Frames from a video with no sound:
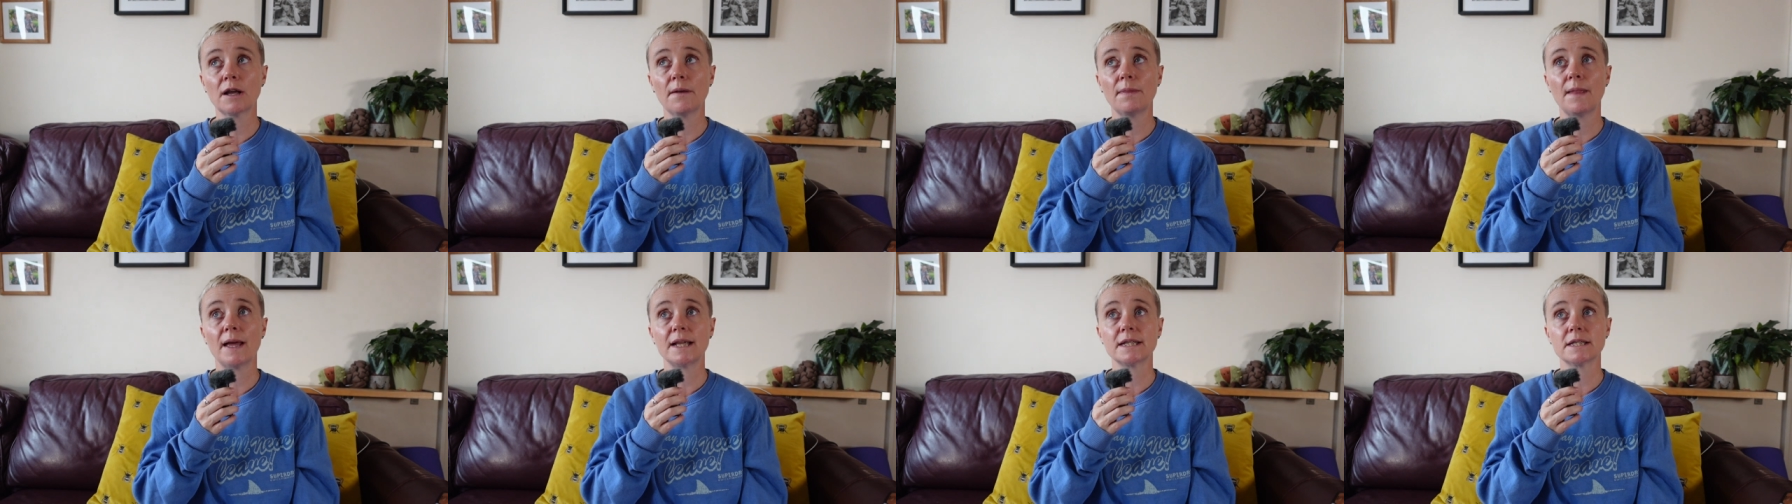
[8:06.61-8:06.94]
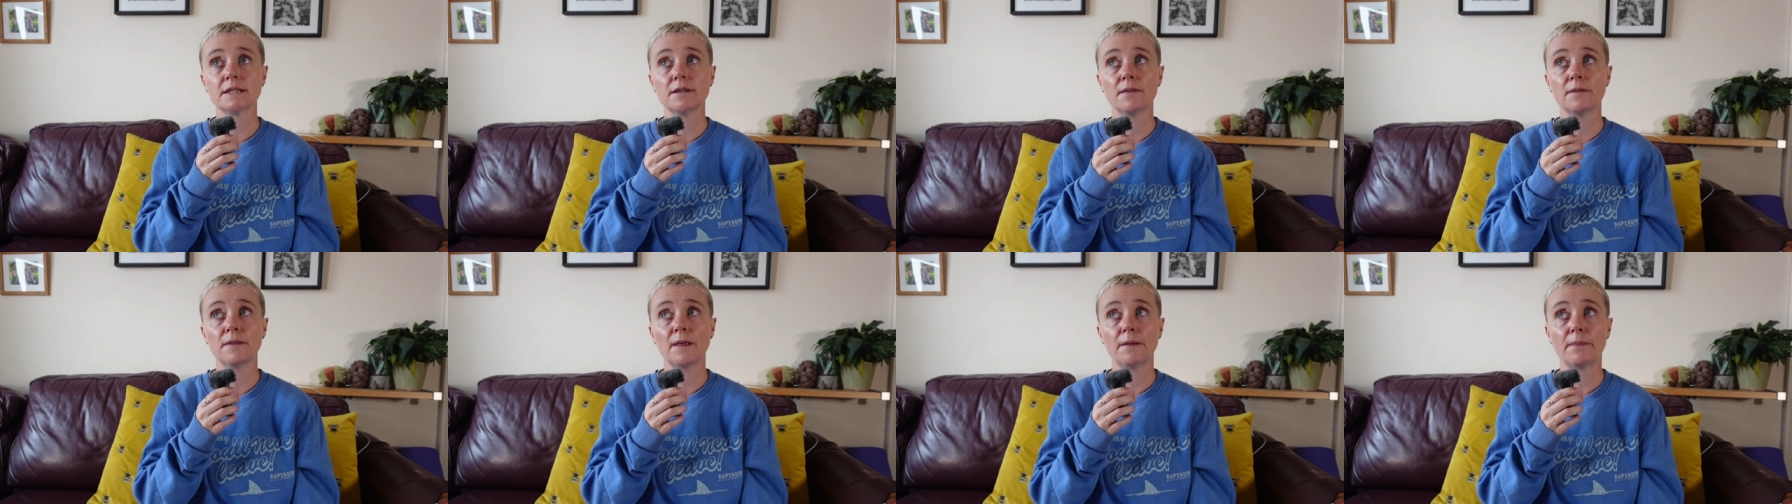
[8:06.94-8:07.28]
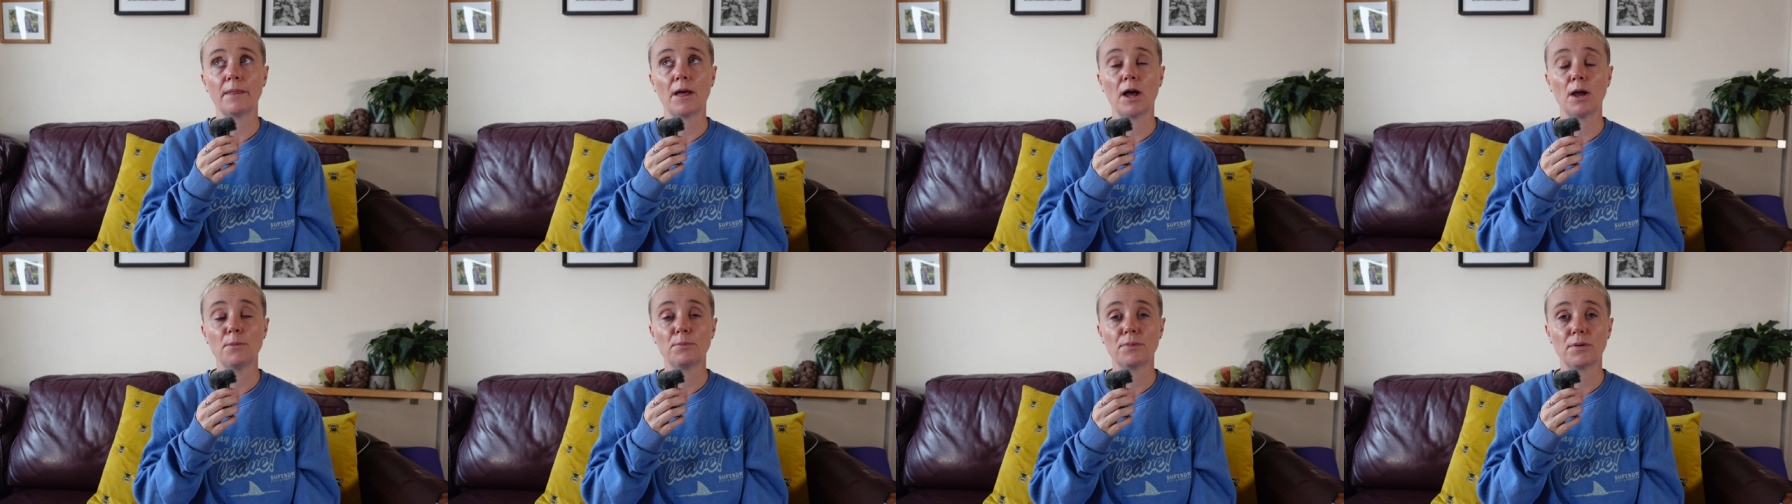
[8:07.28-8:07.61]
and that's something
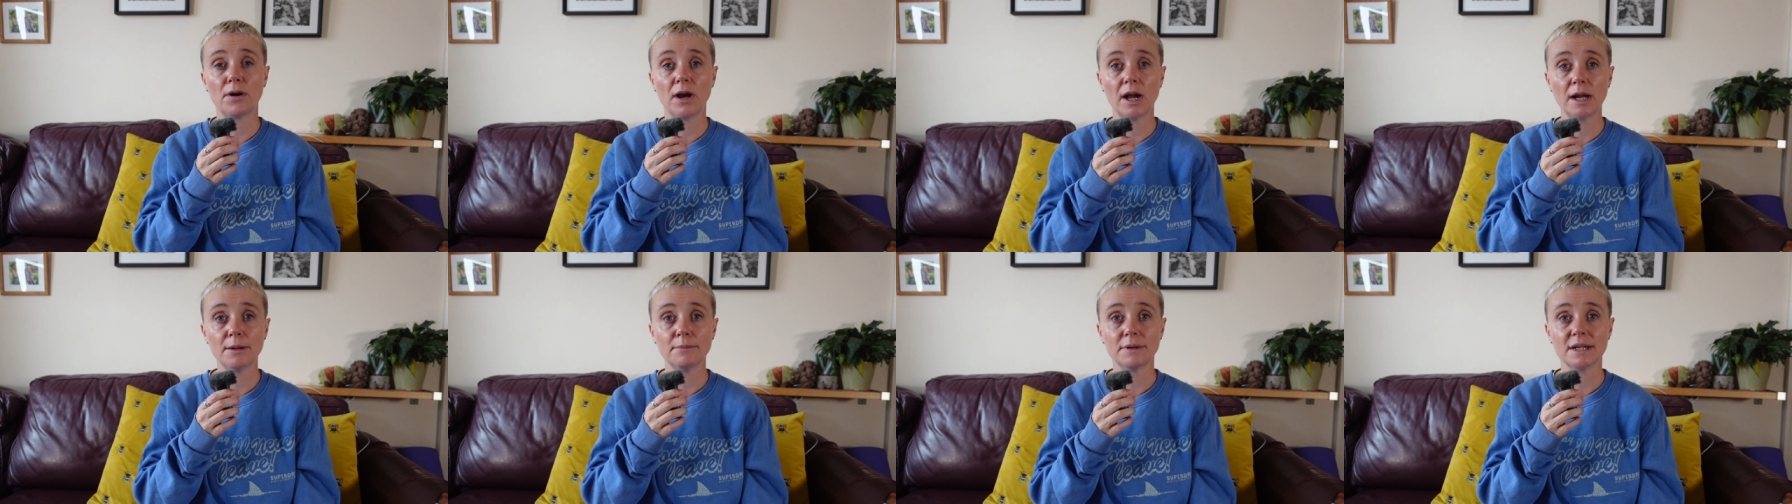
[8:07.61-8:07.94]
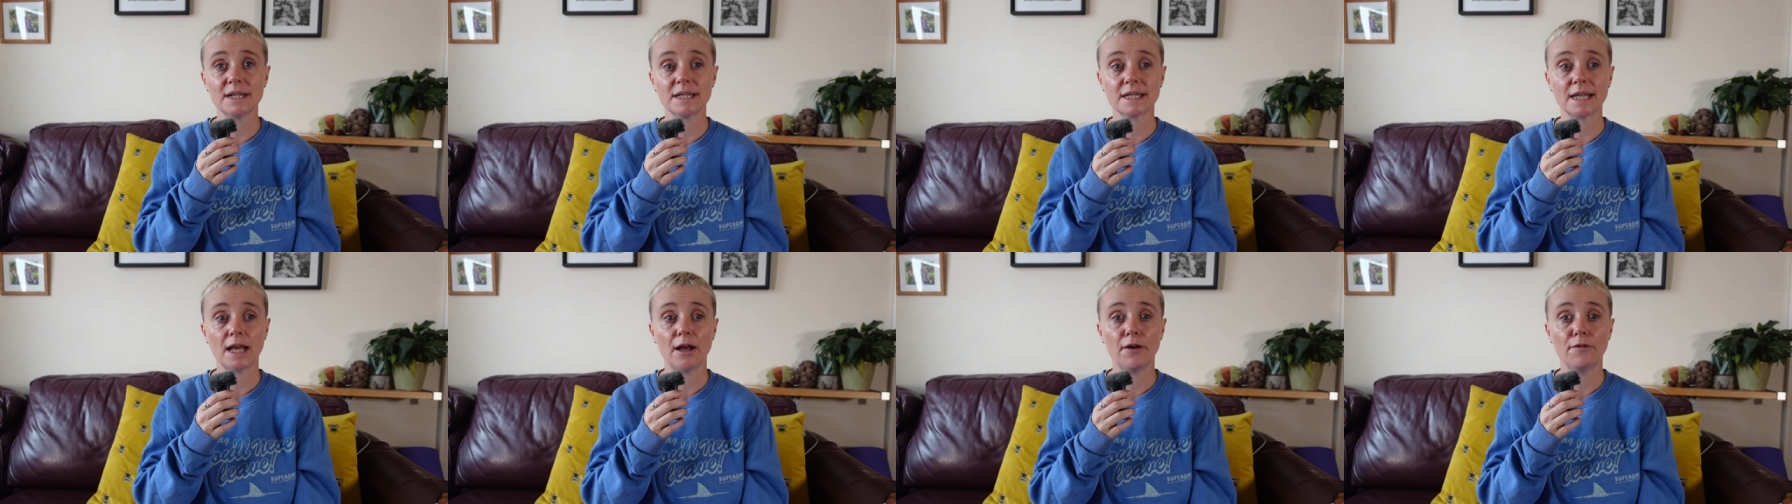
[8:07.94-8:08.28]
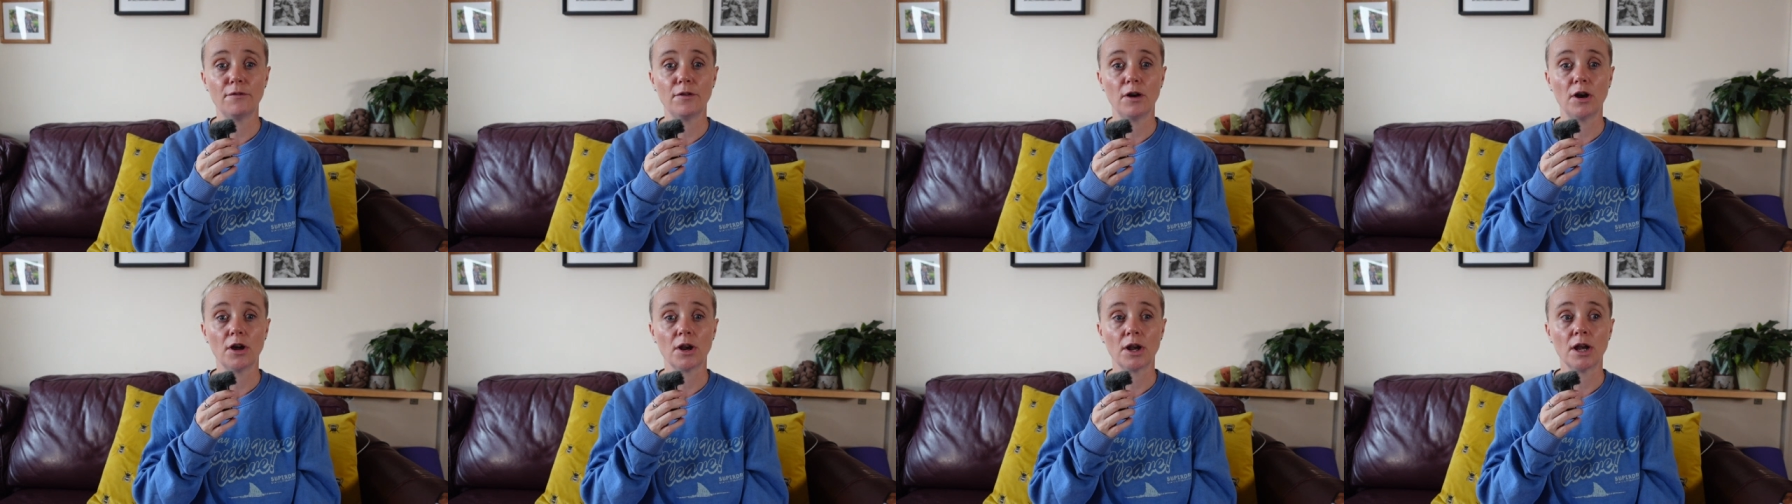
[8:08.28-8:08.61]
that I pride myself
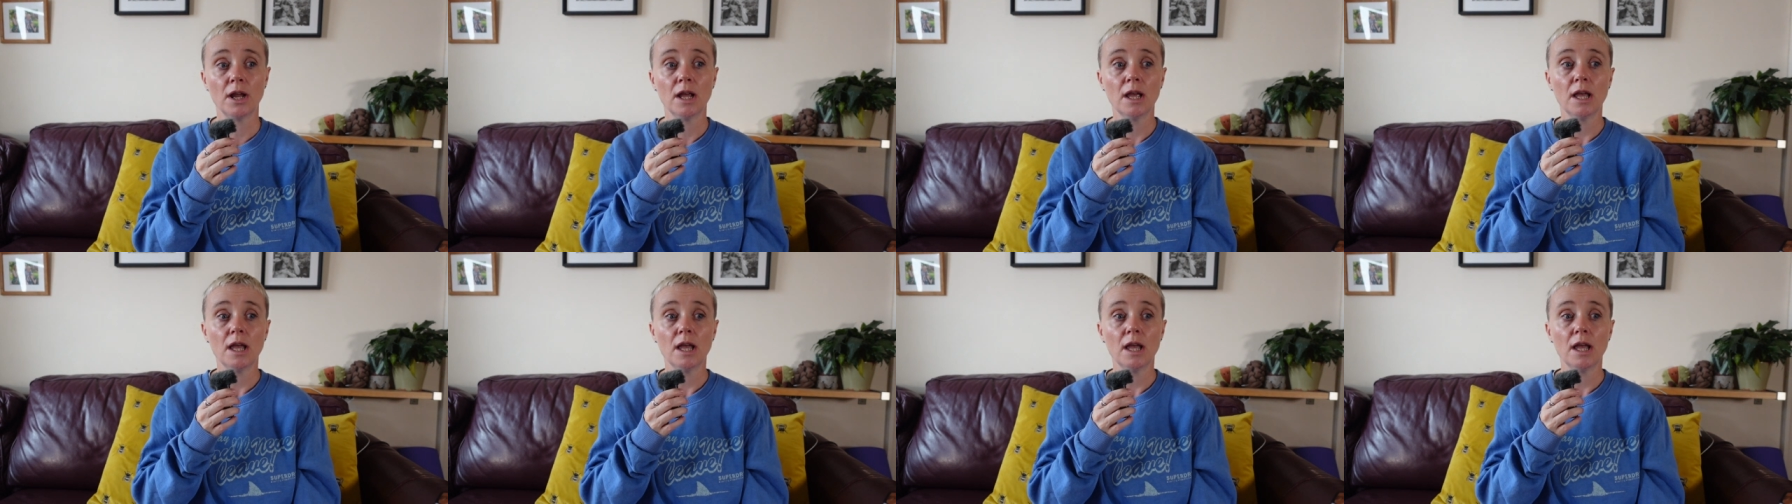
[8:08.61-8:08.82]
on.